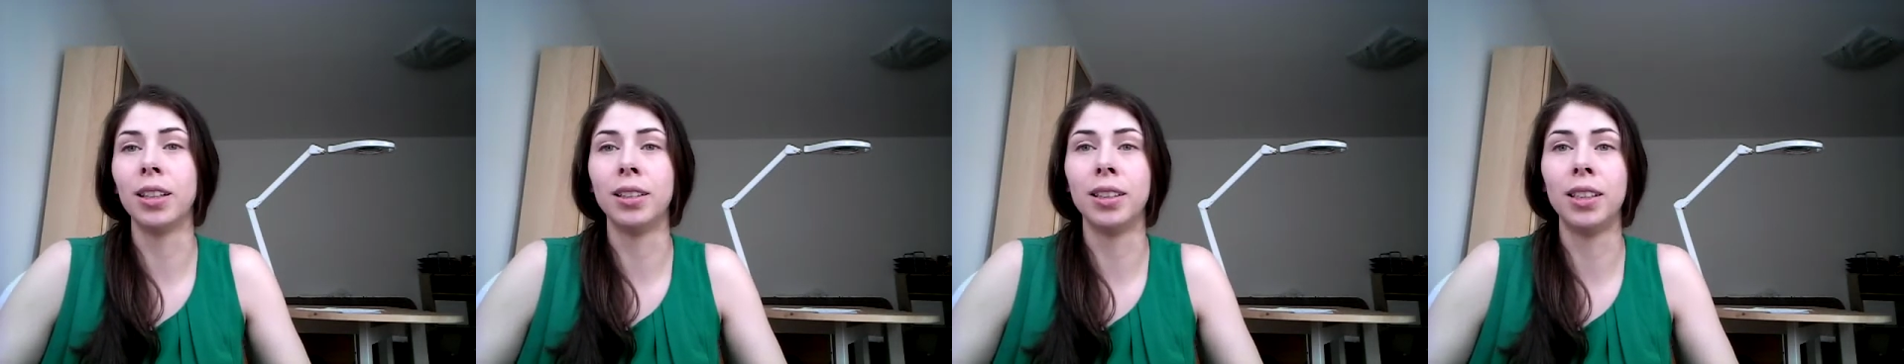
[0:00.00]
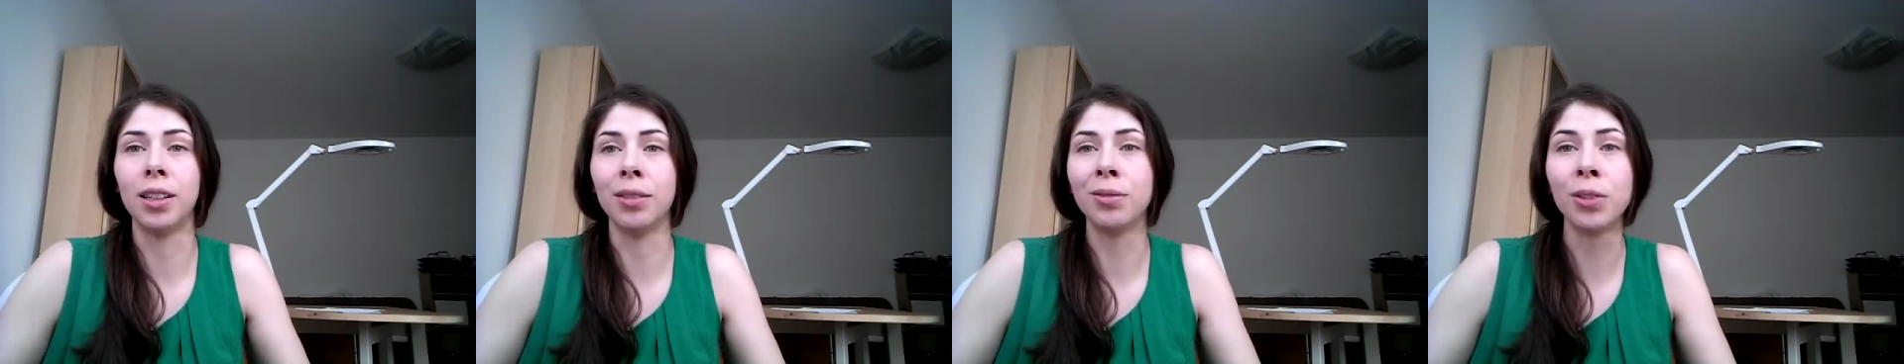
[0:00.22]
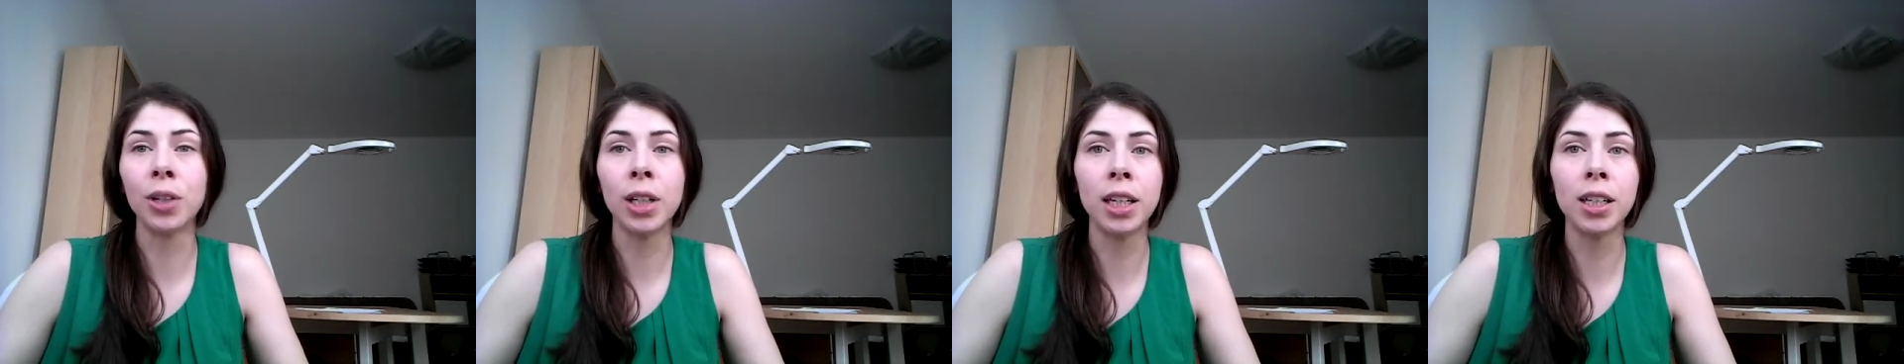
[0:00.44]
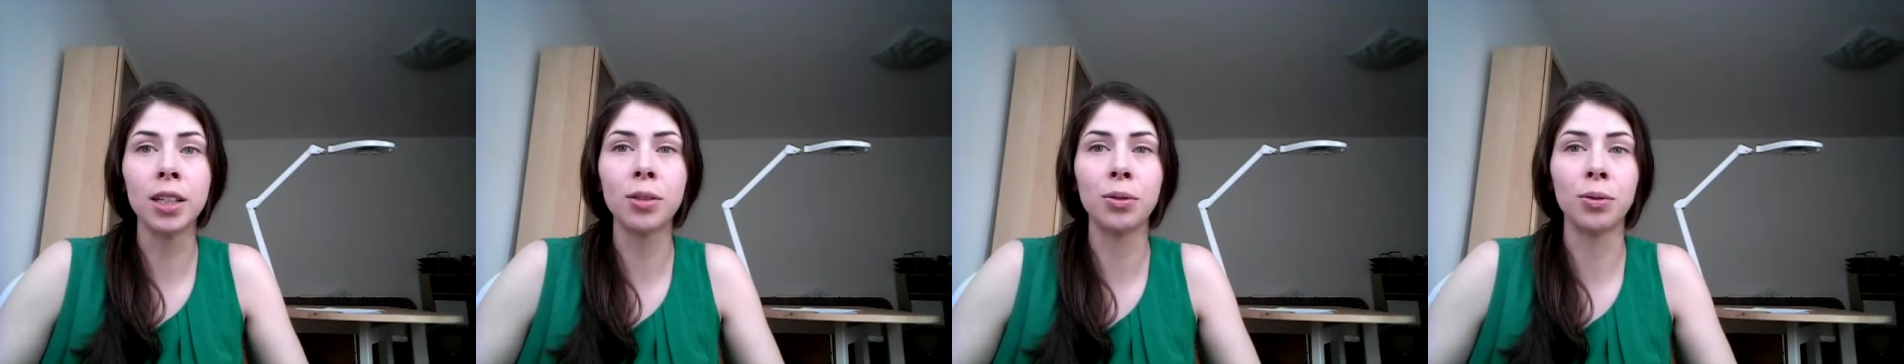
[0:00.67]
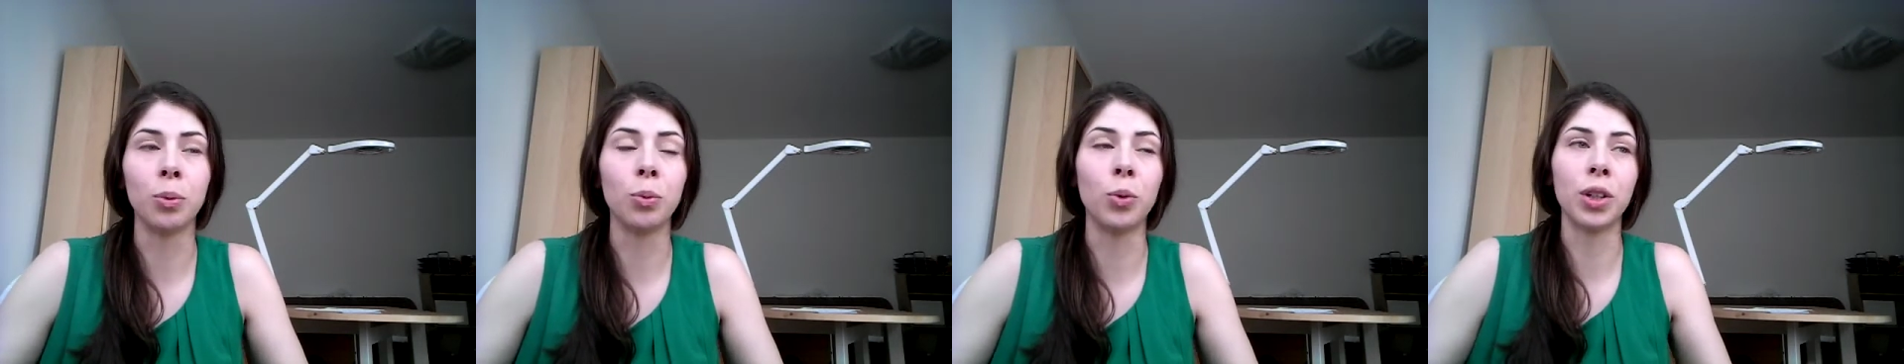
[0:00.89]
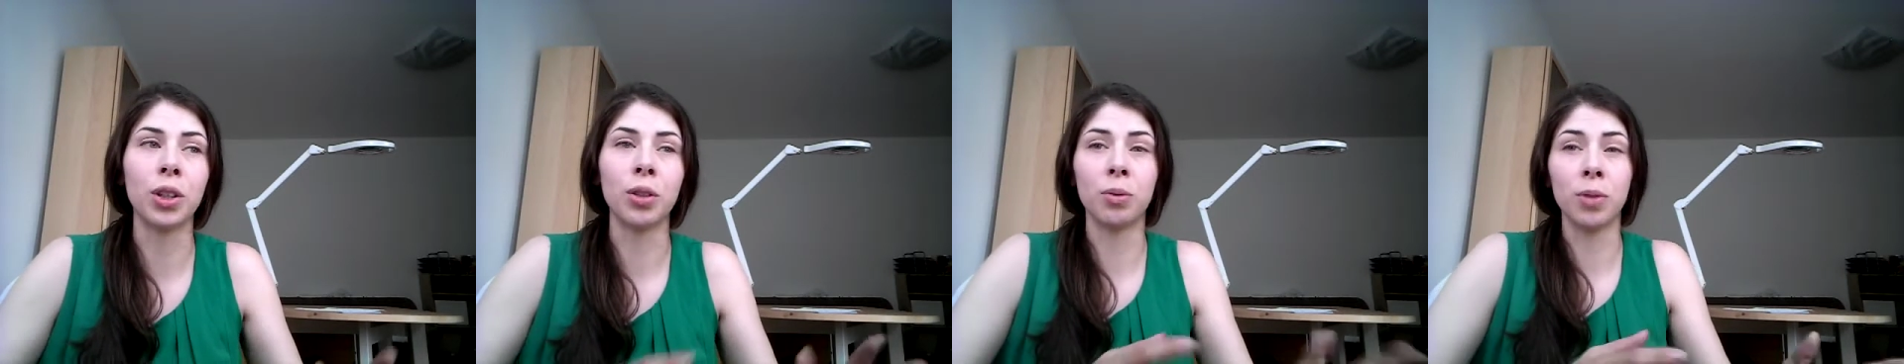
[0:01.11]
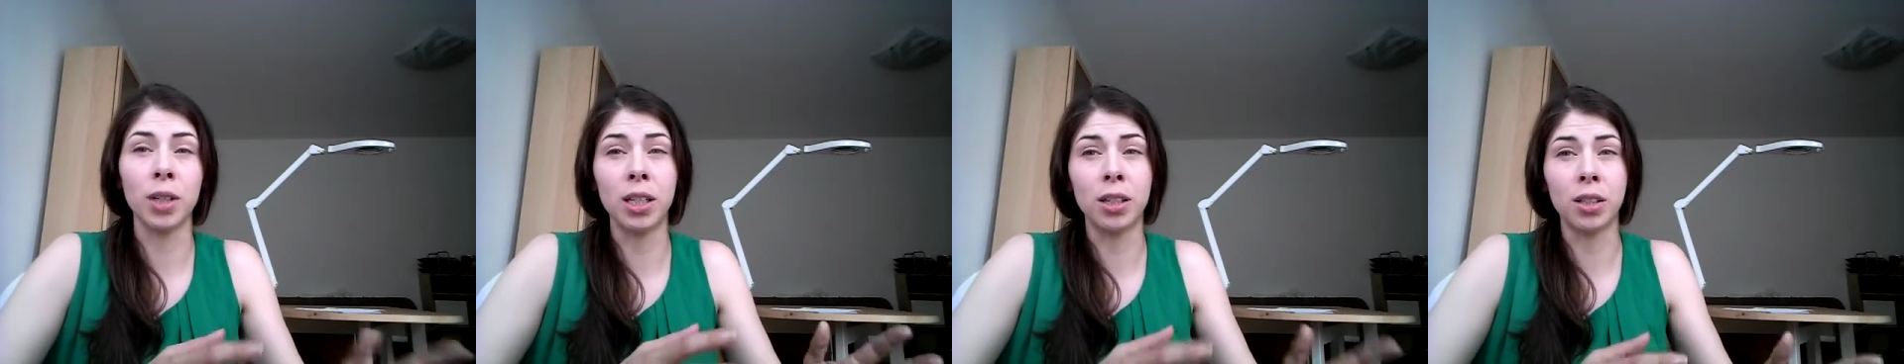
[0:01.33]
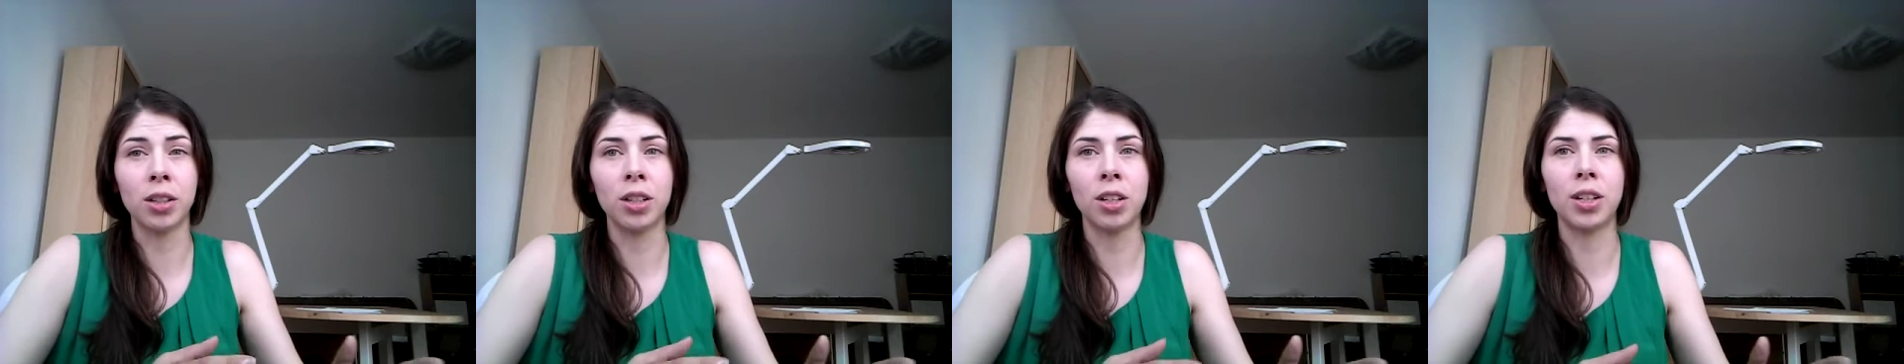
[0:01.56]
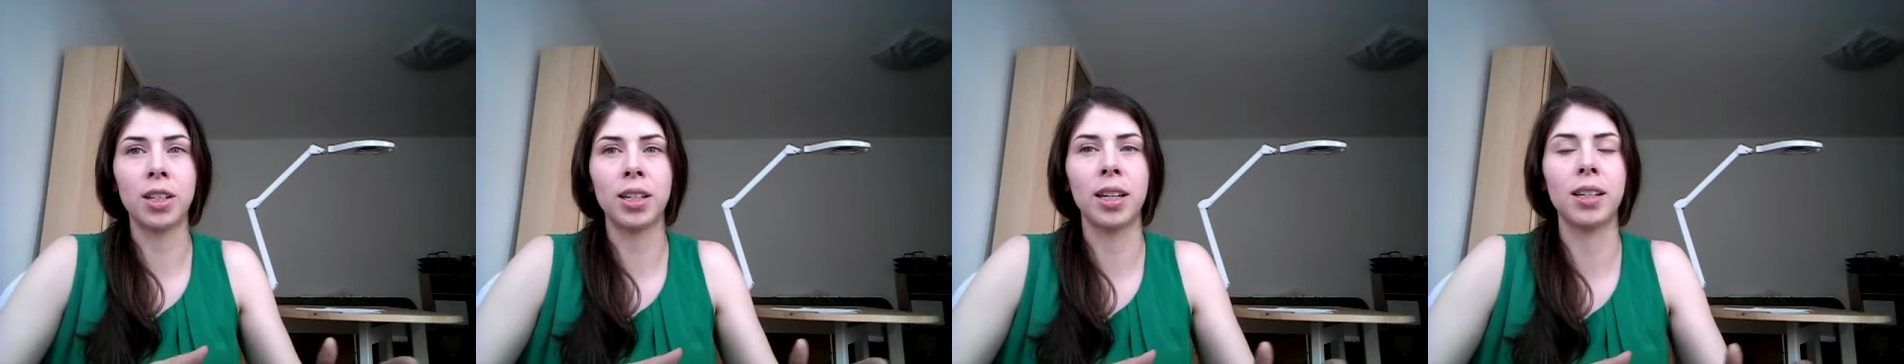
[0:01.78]
different from what the
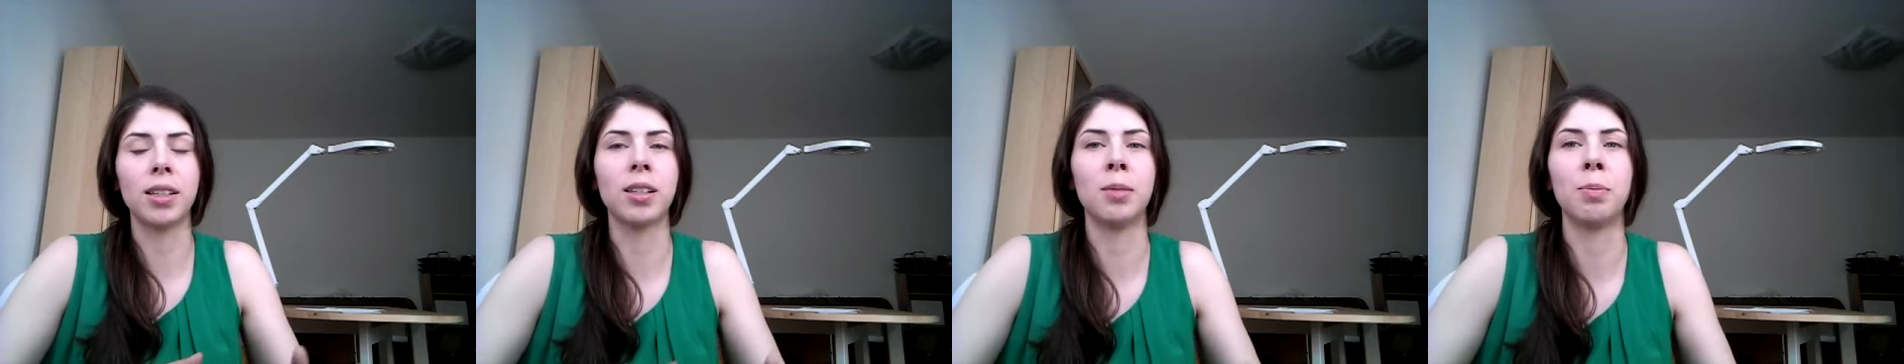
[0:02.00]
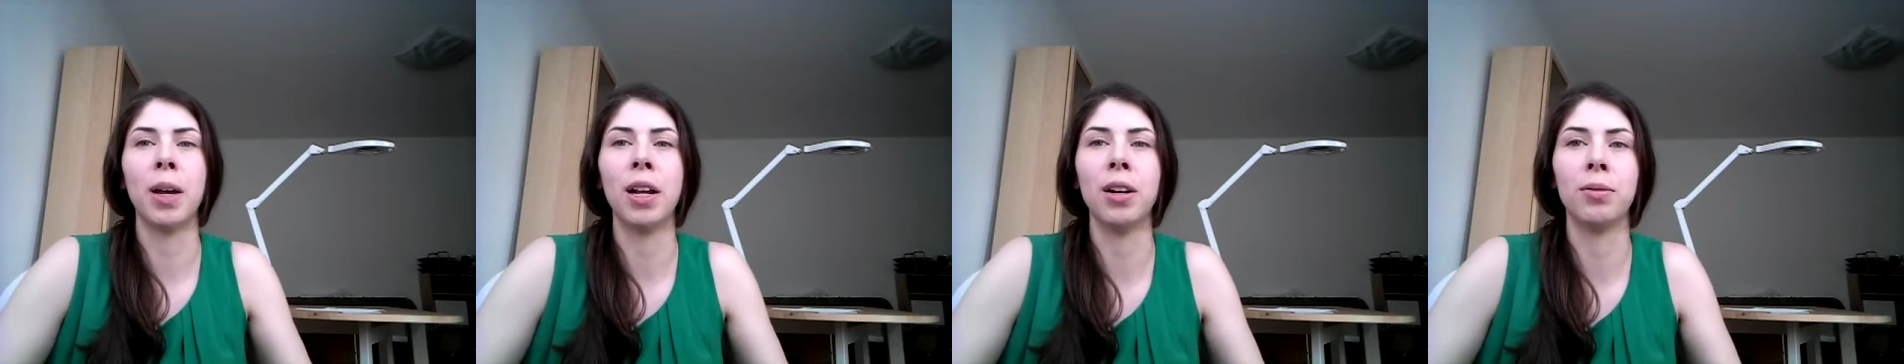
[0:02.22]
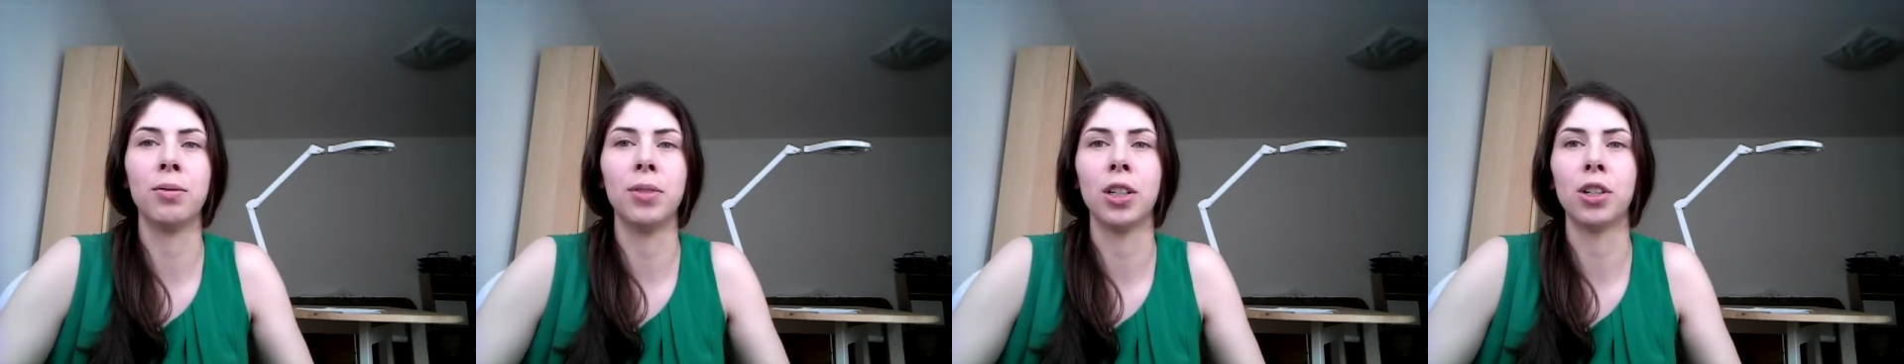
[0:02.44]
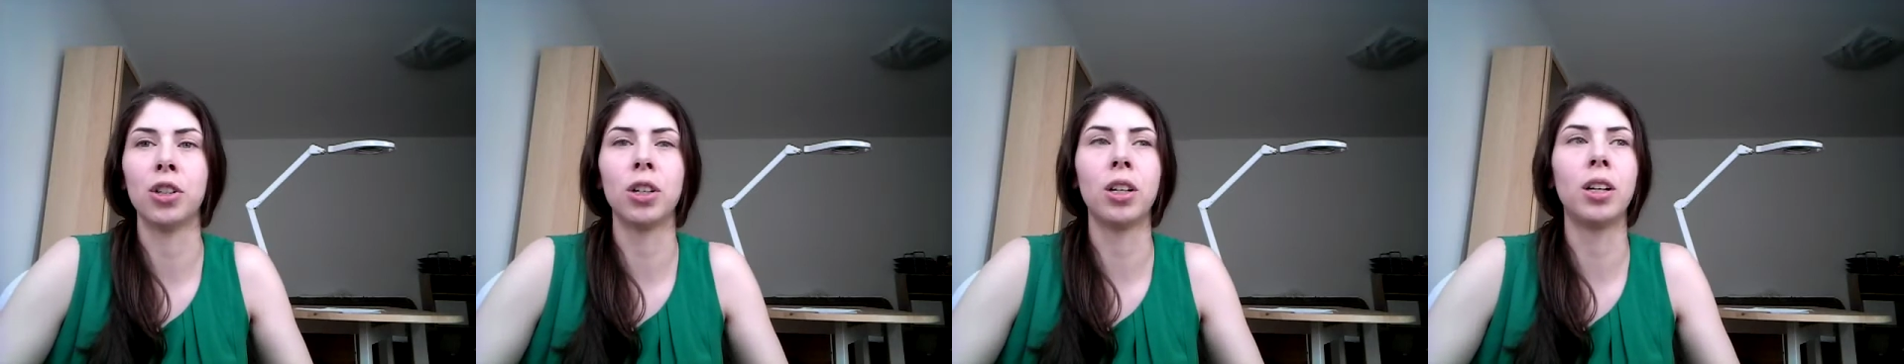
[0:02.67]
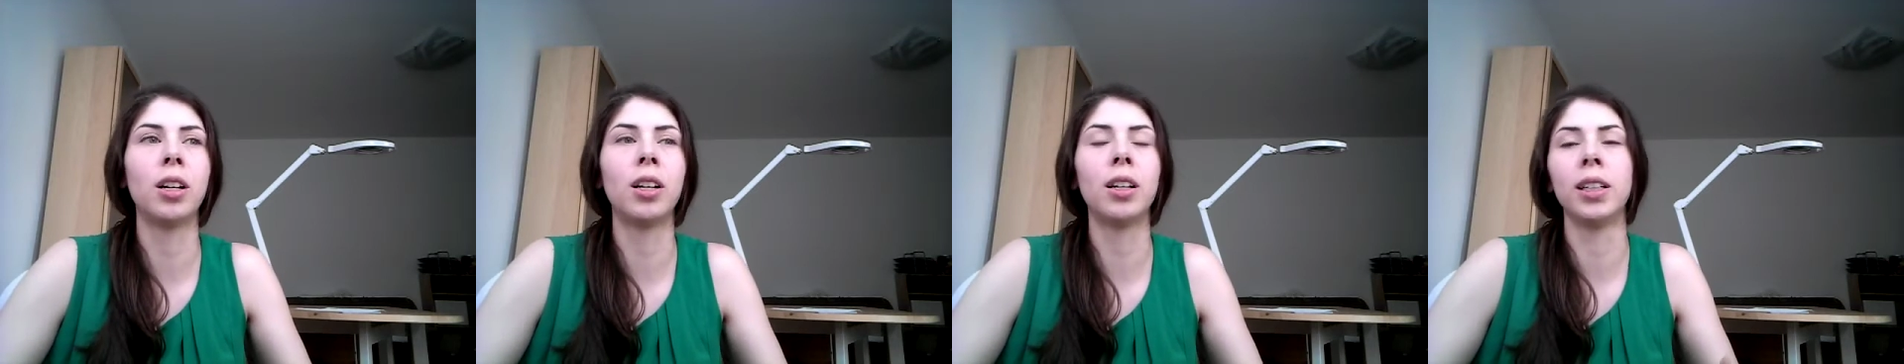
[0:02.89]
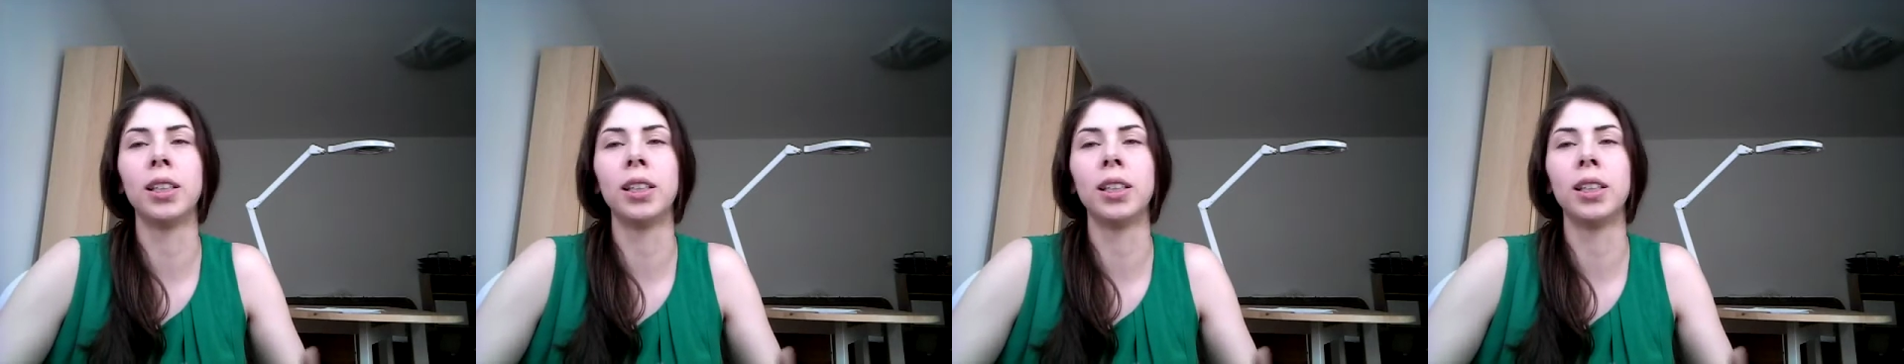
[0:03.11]
research says is beneficial,